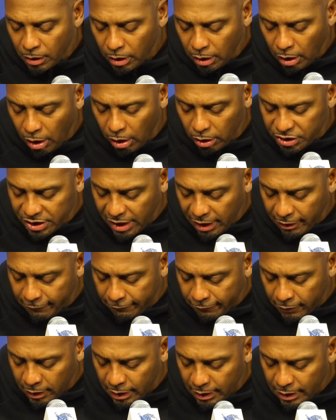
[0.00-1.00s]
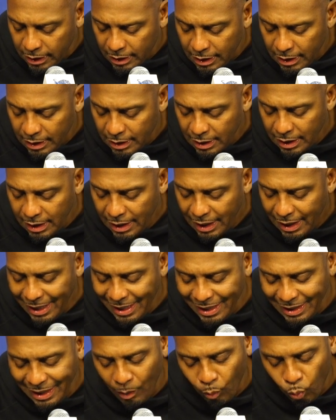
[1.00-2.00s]
Carl Cherenfant,
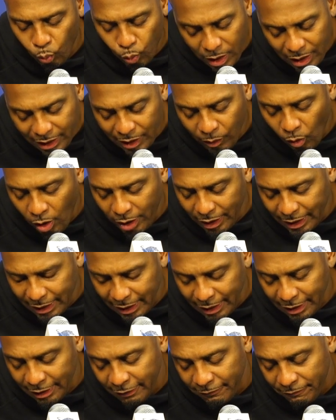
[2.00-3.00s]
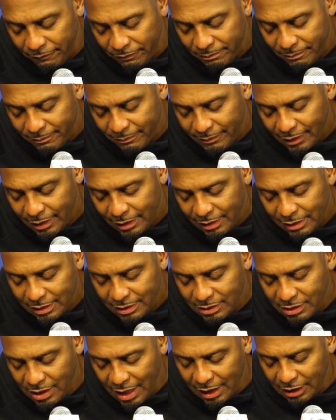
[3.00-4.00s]
and I really want to give
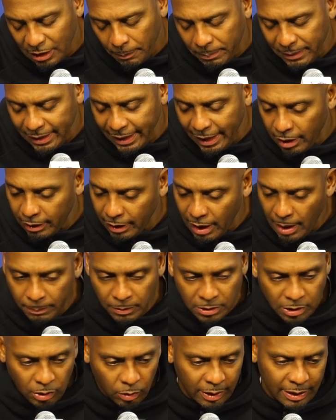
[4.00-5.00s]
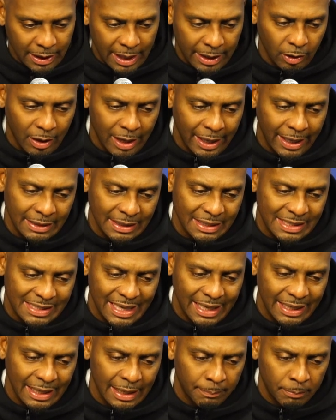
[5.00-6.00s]
Jonathan Pierre an opportunity. I know I hate to
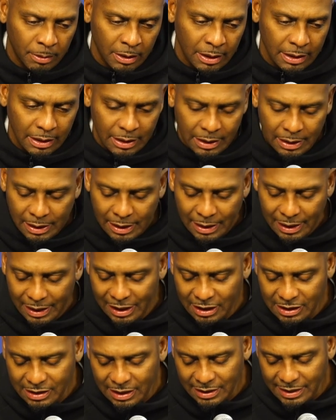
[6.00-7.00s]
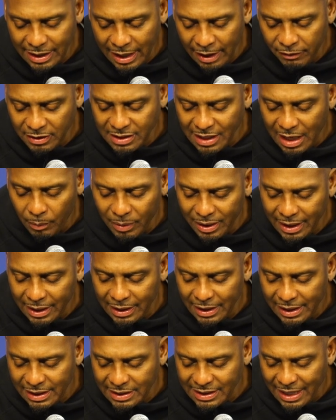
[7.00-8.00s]
say that, but it's just every time we get
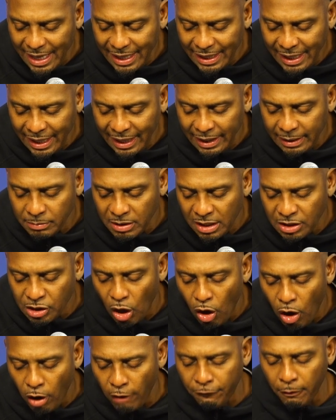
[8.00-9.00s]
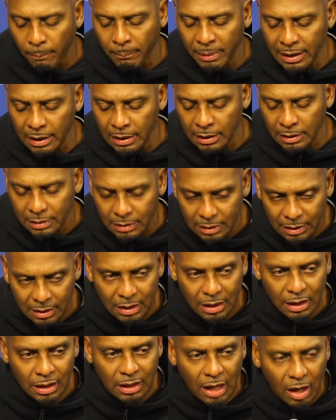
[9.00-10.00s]
in these tight games, it's hard for me to
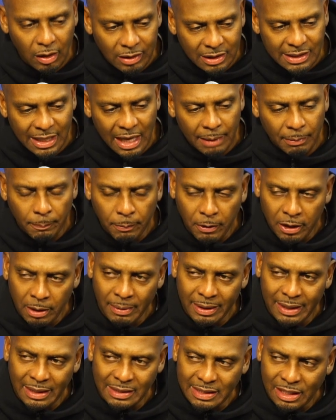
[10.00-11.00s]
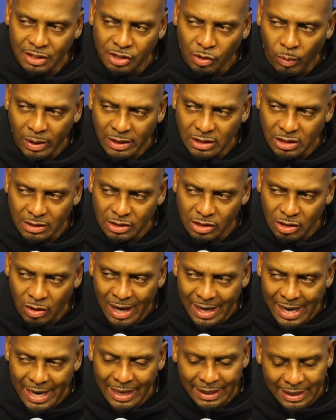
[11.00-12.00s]
call his name and put him in that situation. So
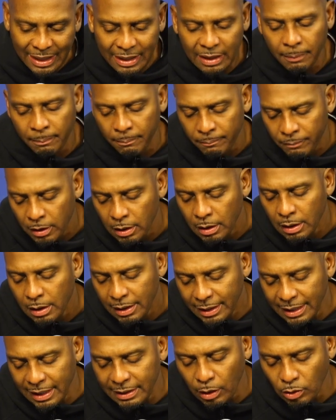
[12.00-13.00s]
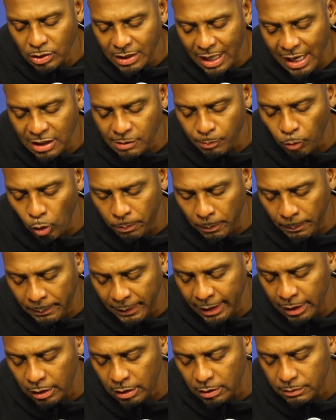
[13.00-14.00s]
I got to get him, get those guys more
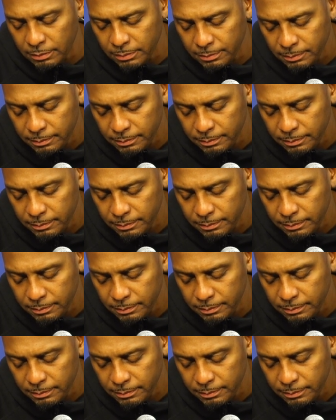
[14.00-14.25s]
prepared.